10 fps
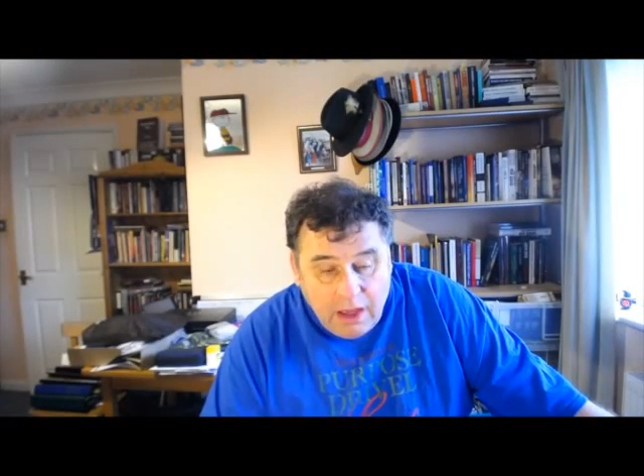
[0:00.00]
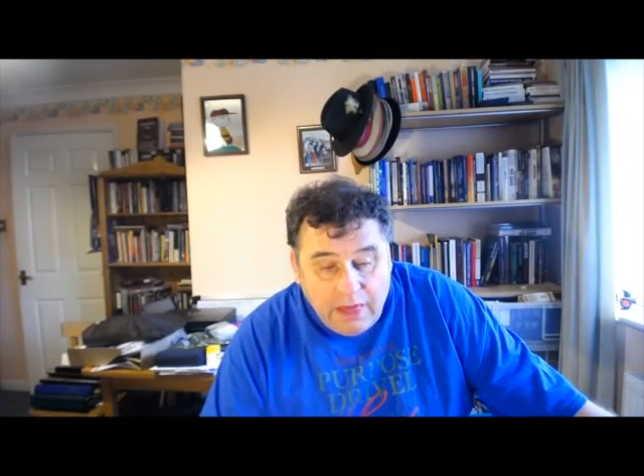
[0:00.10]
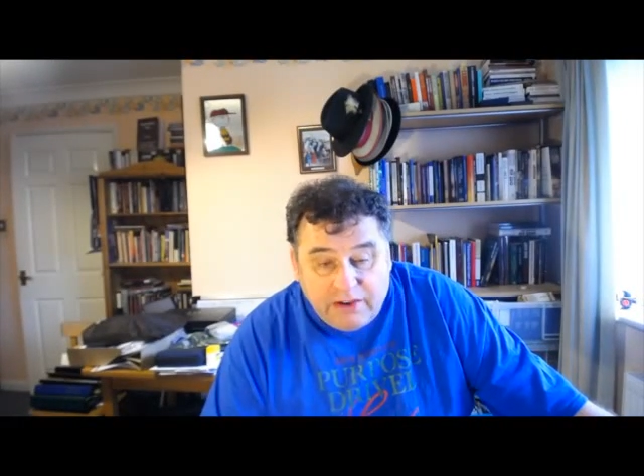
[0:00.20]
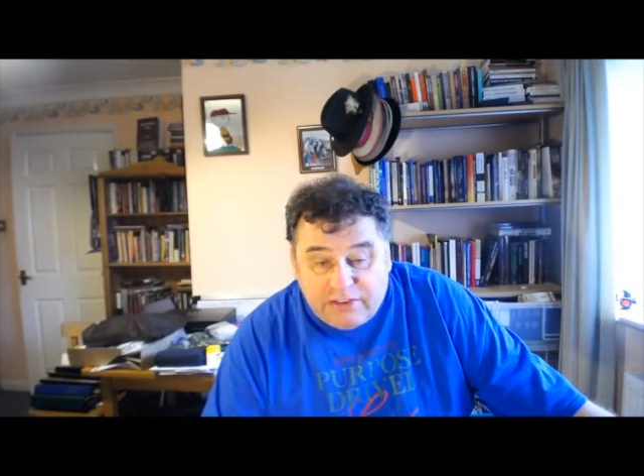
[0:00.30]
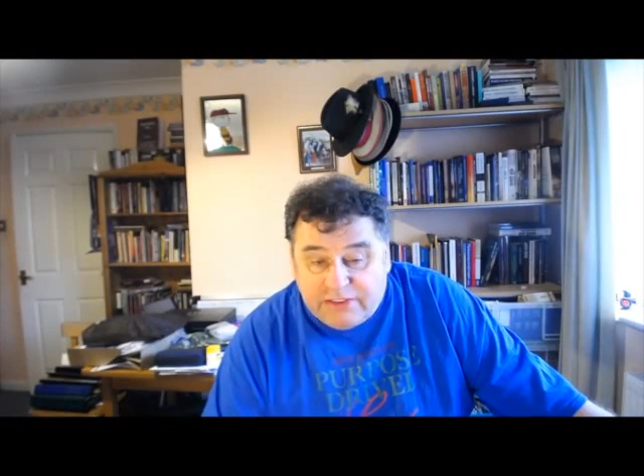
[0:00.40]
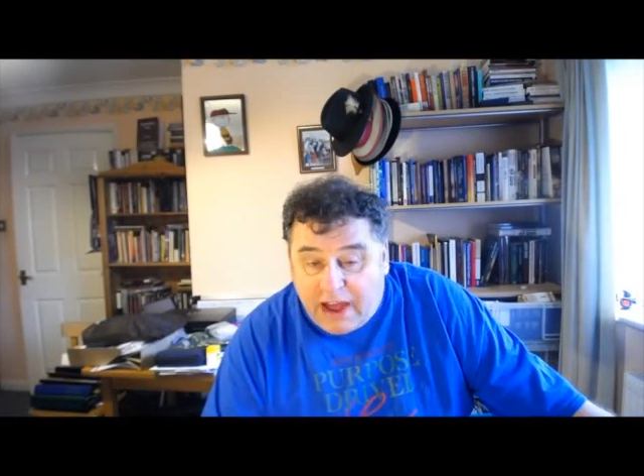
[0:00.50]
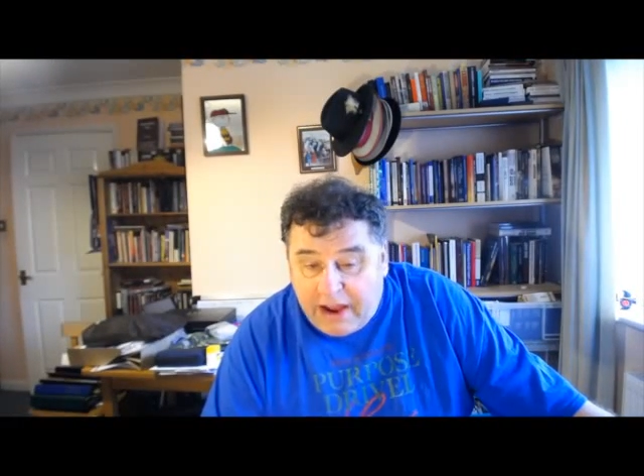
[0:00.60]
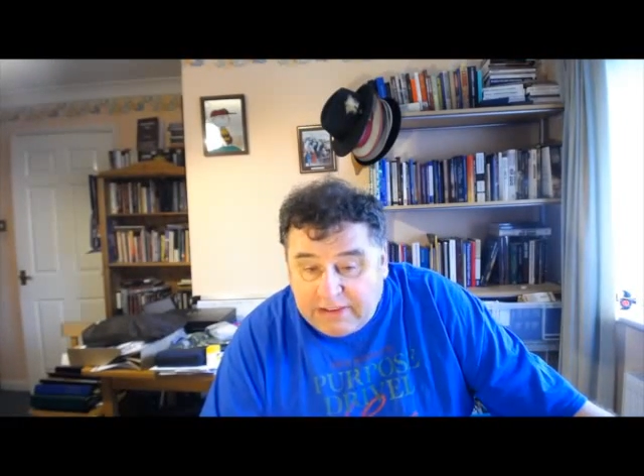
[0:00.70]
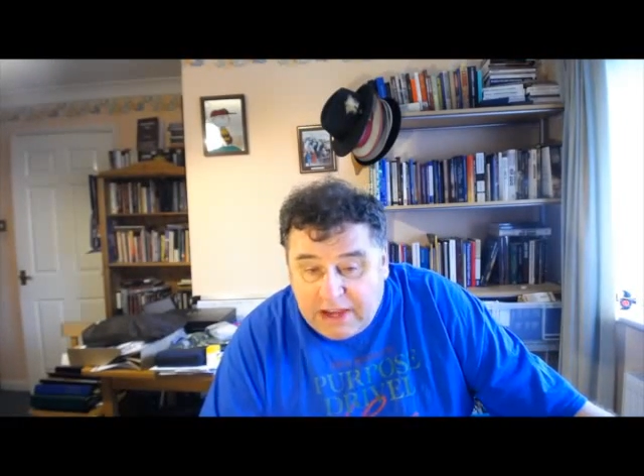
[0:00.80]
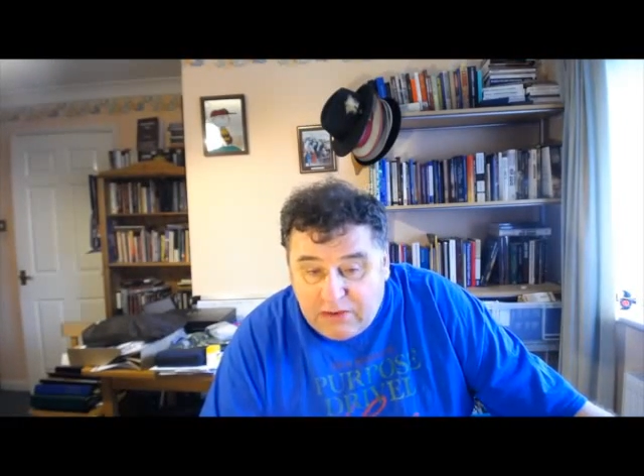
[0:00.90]
There's
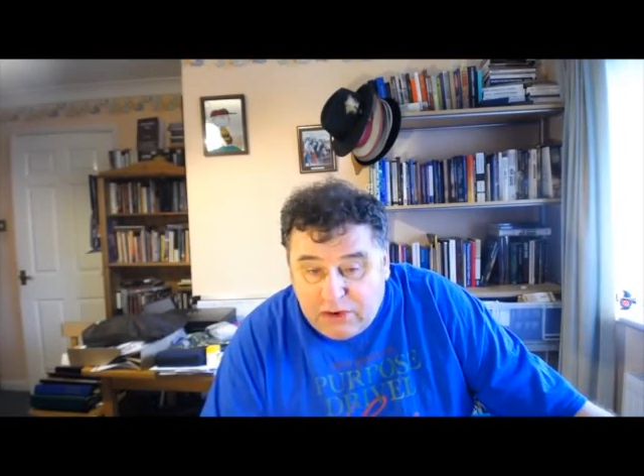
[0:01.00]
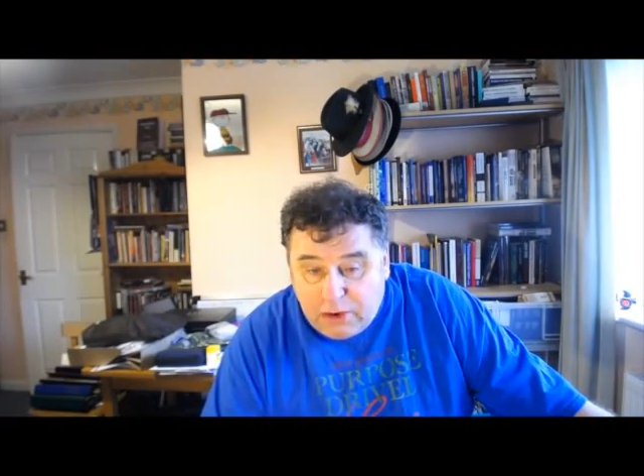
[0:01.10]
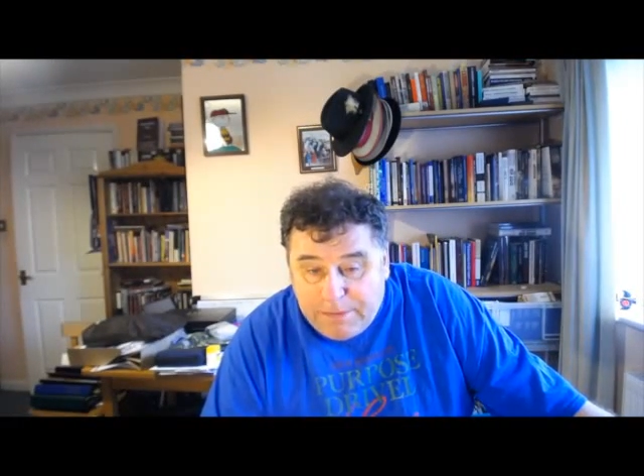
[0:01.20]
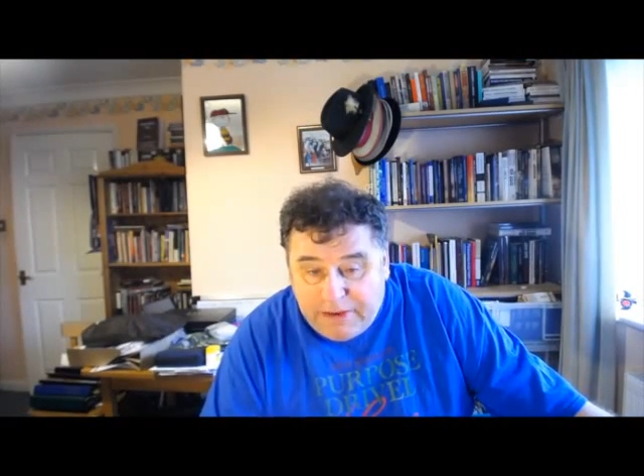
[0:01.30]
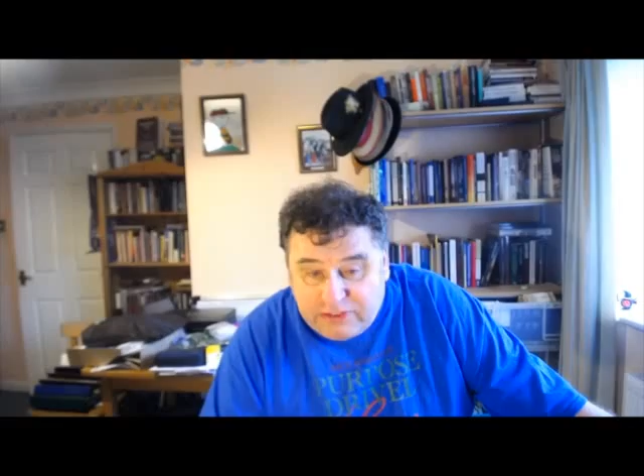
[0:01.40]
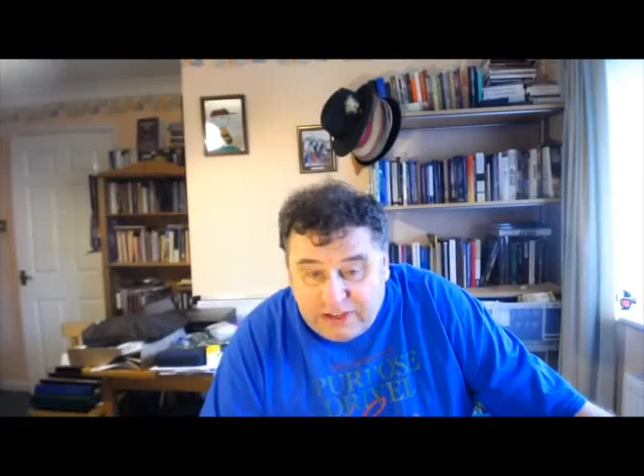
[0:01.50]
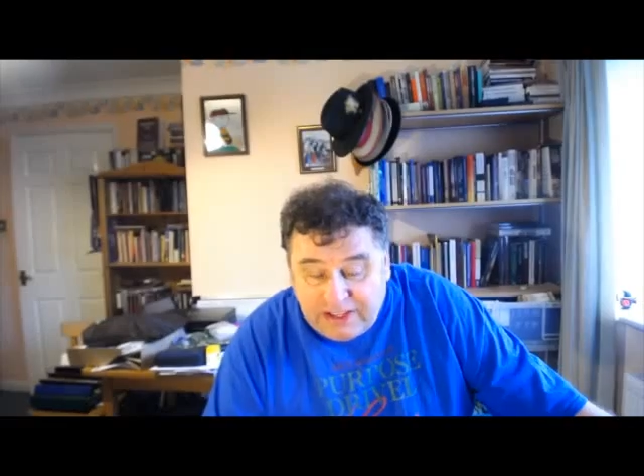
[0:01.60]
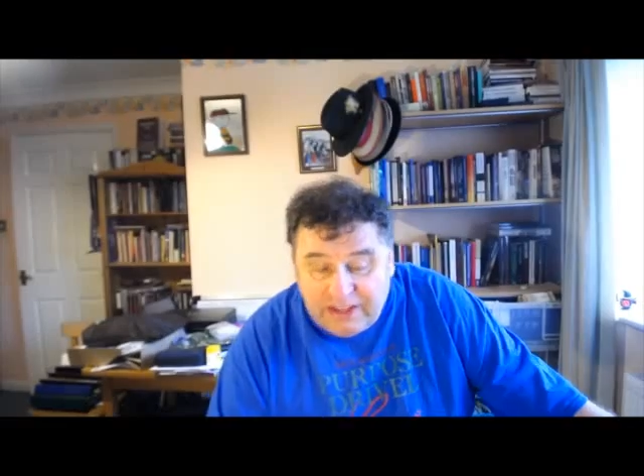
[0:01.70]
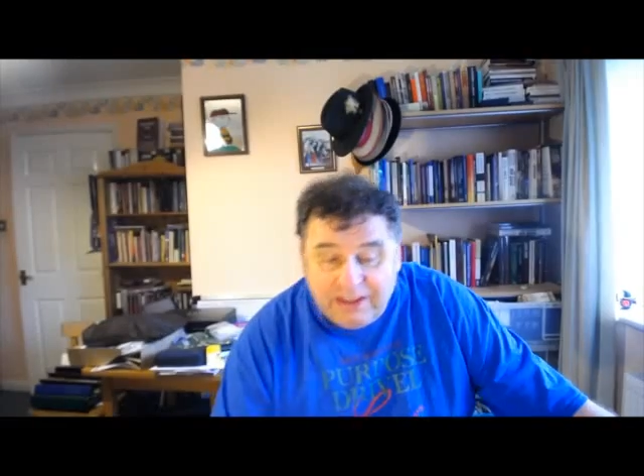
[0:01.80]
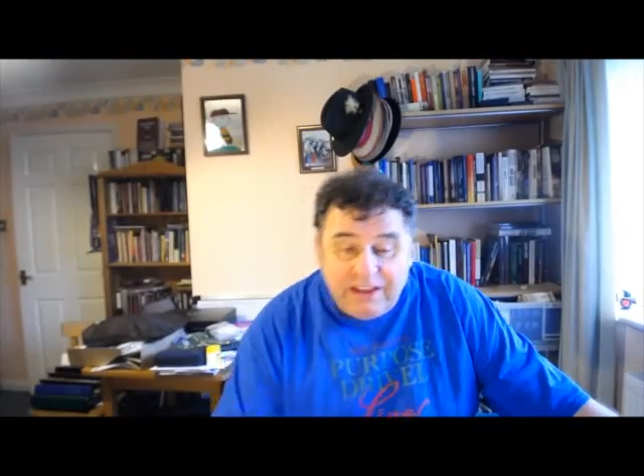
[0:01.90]
dietary
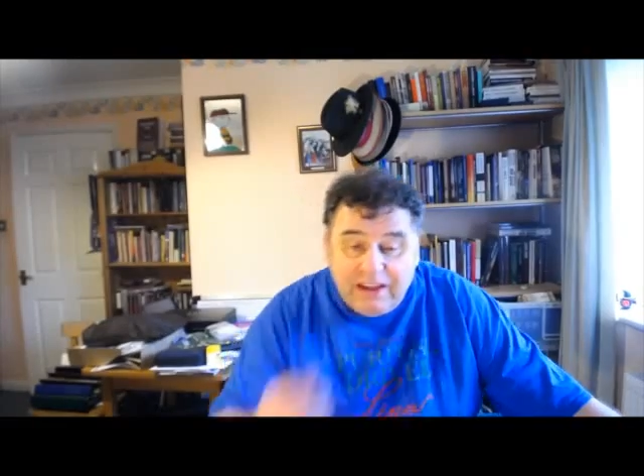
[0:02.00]
obesity,